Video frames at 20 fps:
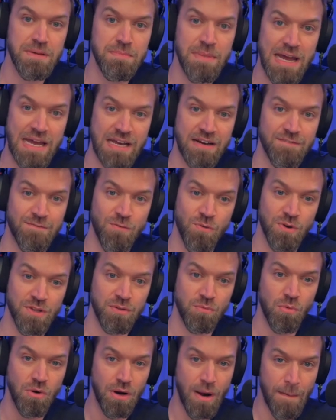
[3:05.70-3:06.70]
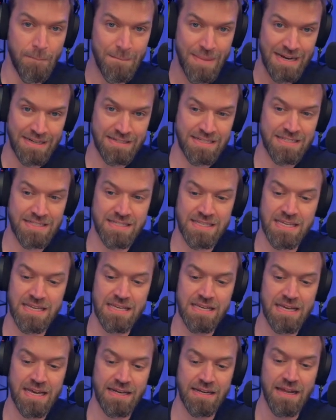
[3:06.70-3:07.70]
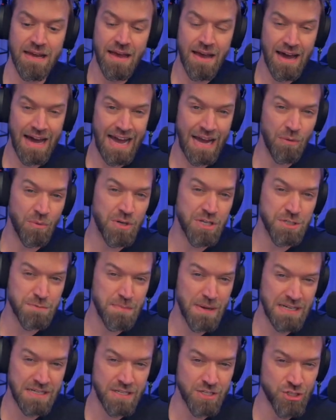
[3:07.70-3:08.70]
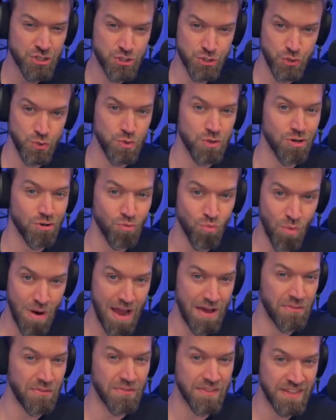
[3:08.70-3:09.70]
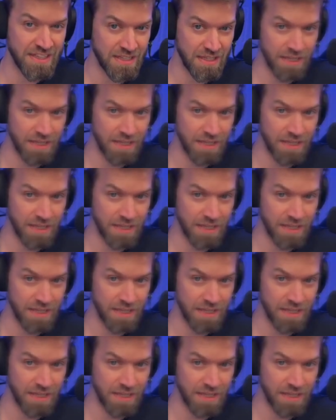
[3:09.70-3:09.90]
back and forth that we're about to see, and I would expect it sooner rather than